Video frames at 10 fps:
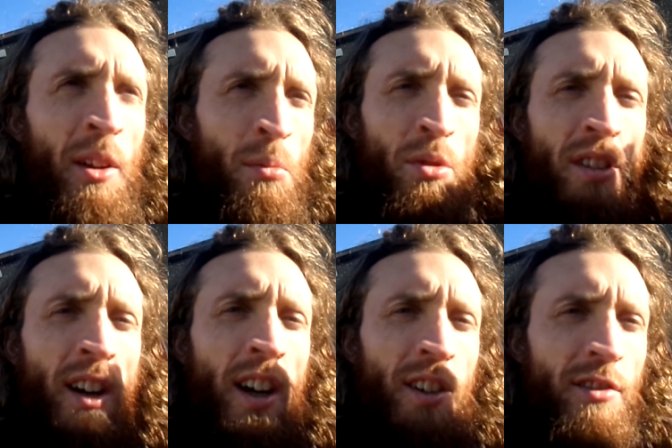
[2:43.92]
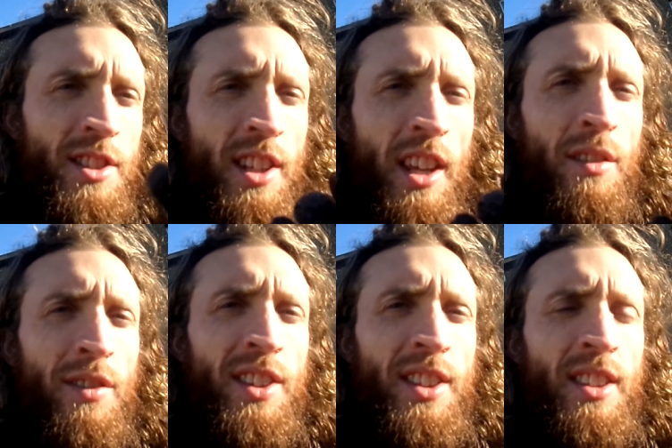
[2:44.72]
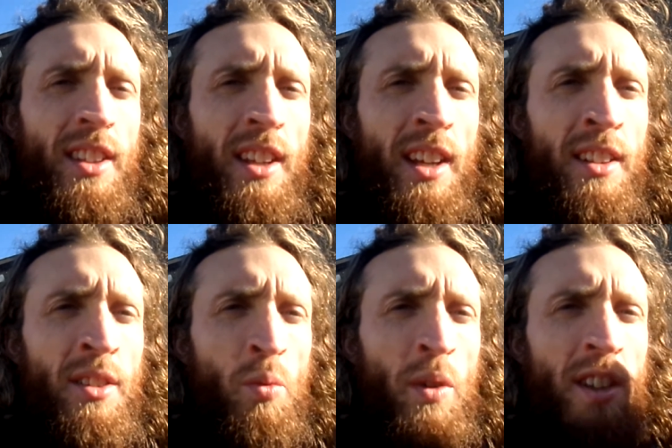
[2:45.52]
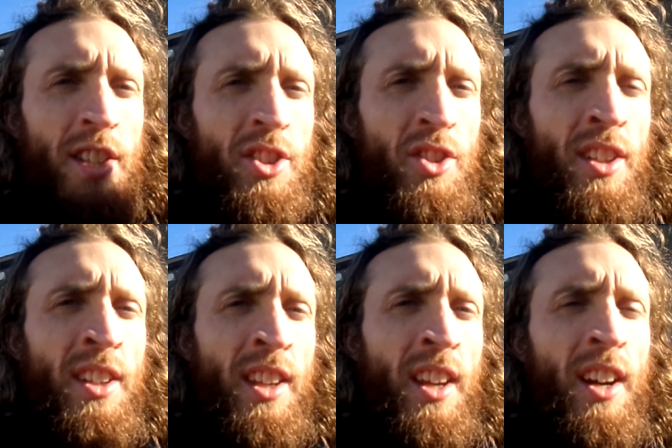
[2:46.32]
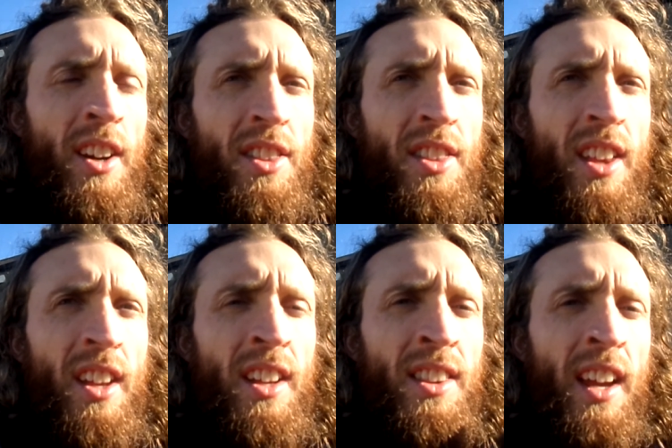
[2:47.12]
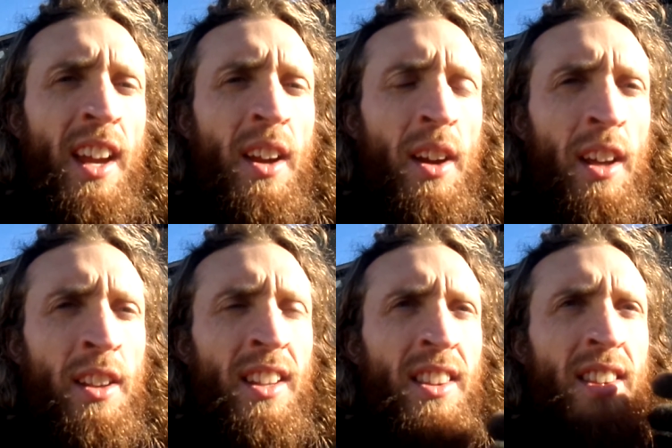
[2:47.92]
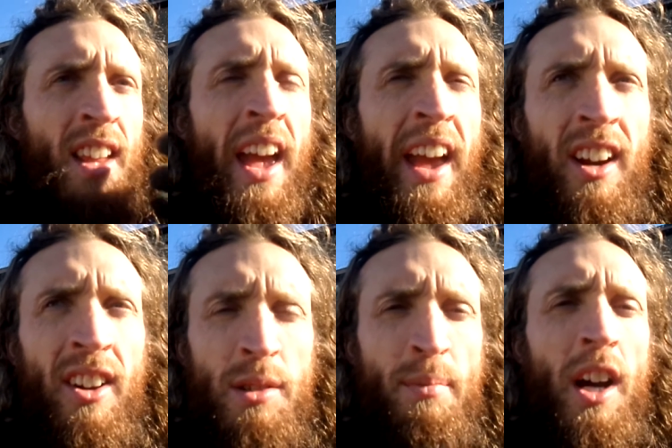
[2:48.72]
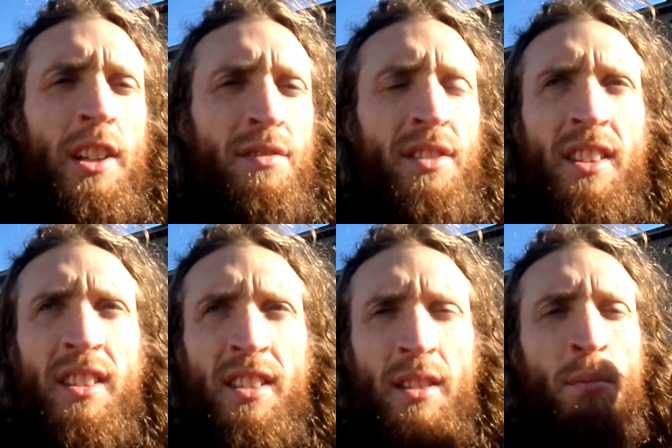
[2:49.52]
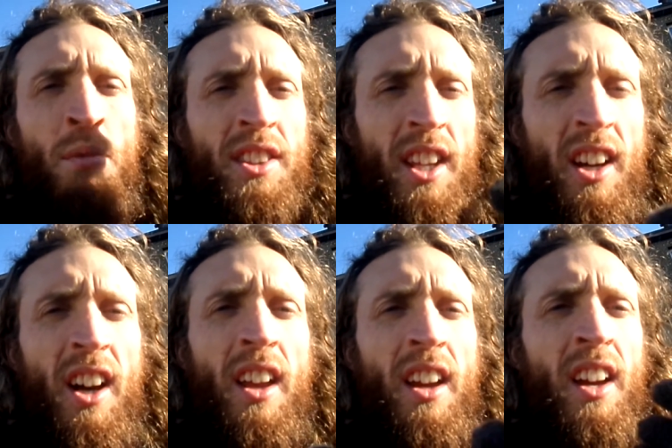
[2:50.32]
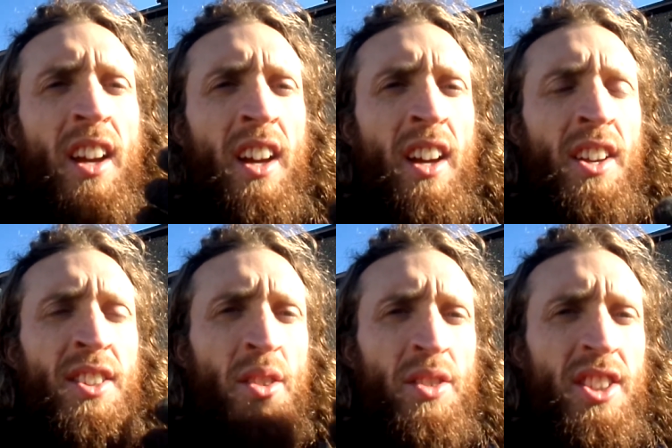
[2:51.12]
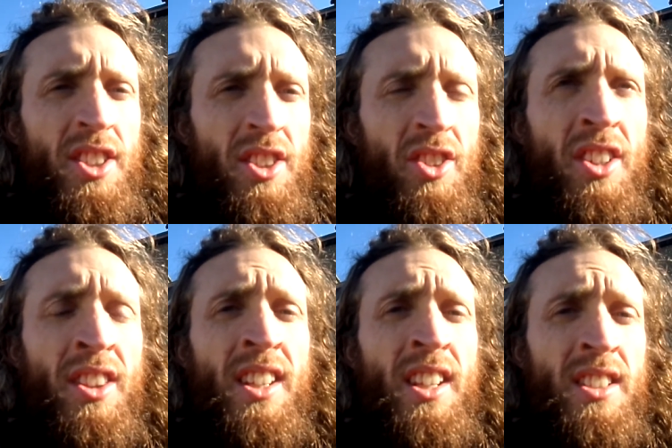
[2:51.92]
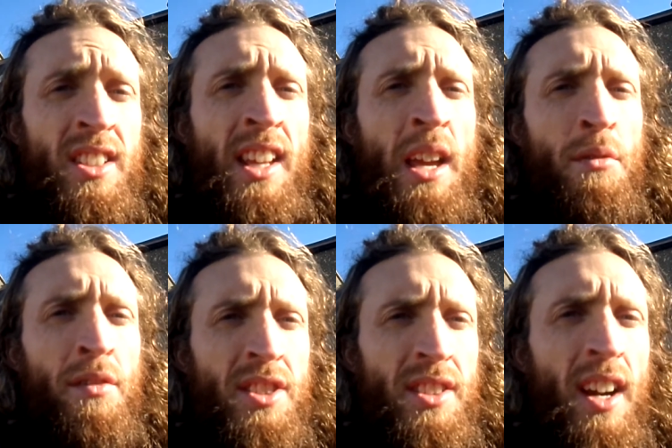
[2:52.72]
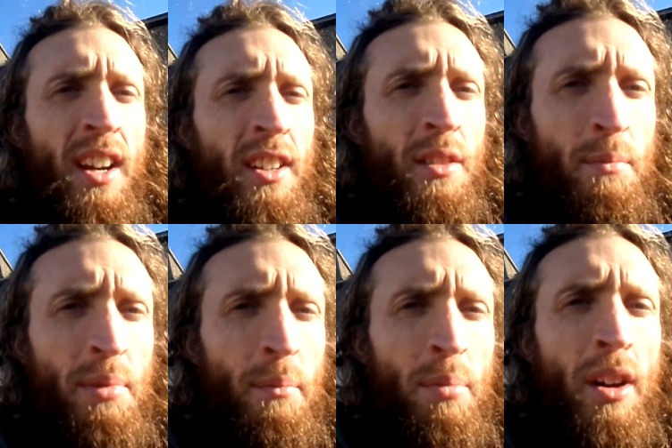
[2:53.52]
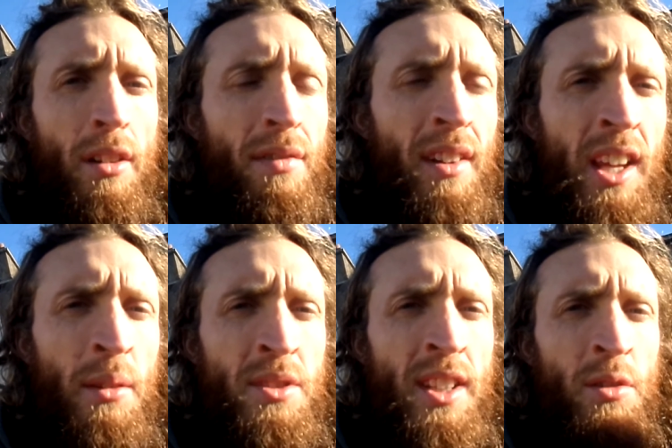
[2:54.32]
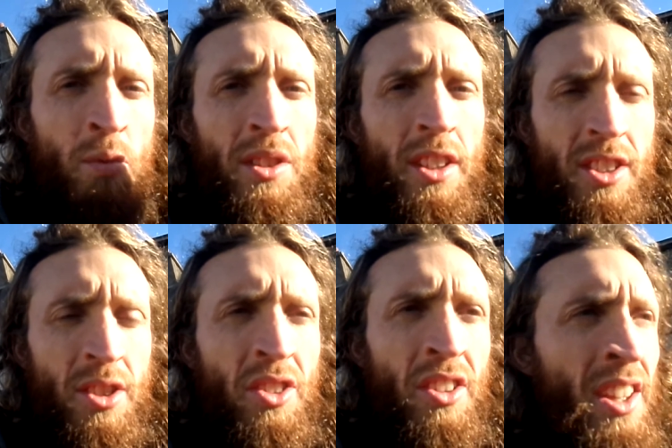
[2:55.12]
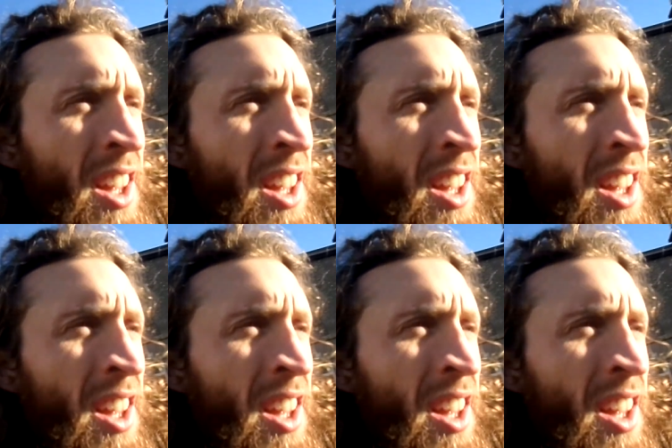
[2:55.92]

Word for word: Mother Earth receives, and with the sun and the earth and the air is part of the Gaia. So the sun is the name of a star, a big ball of flames, and with the sun,